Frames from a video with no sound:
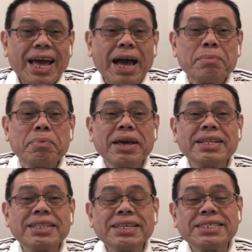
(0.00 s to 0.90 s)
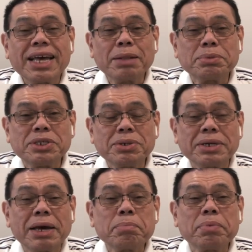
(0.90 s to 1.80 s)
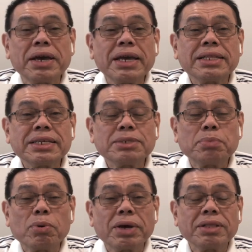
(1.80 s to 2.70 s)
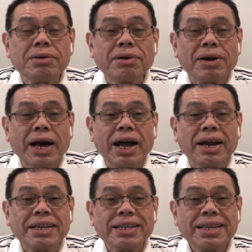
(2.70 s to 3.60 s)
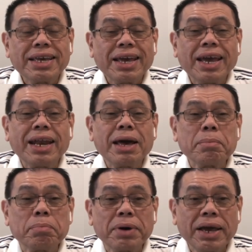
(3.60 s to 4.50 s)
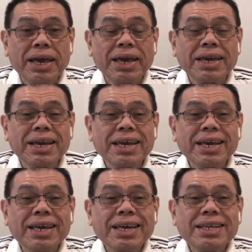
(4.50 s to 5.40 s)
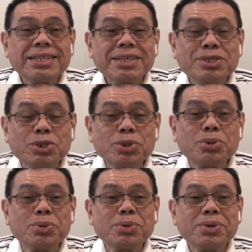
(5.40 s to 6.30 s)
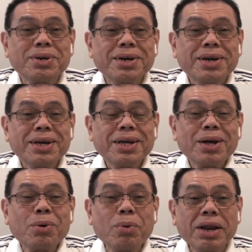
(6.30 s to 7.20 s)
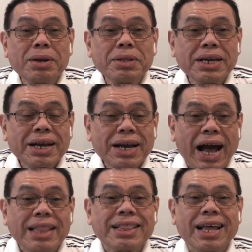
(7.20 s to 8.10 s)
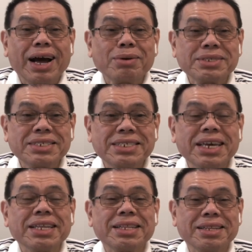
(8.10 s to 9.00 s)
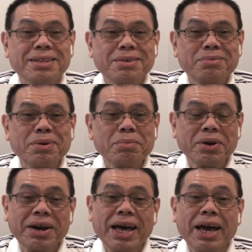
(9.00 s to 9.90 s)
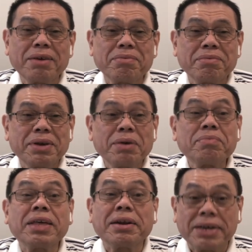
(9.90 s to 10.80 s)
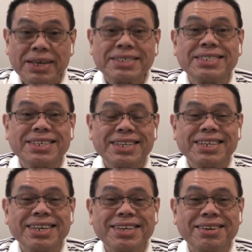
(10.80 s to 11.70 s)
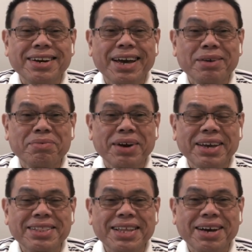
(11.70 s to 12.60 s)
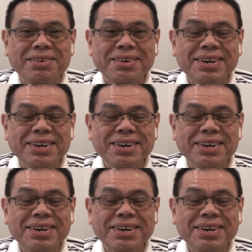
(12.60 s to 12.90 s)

I pray that this helps you and I pray it has spoken to your heart. And I pray that you will cut out sin from your life if there is sin in your life right now.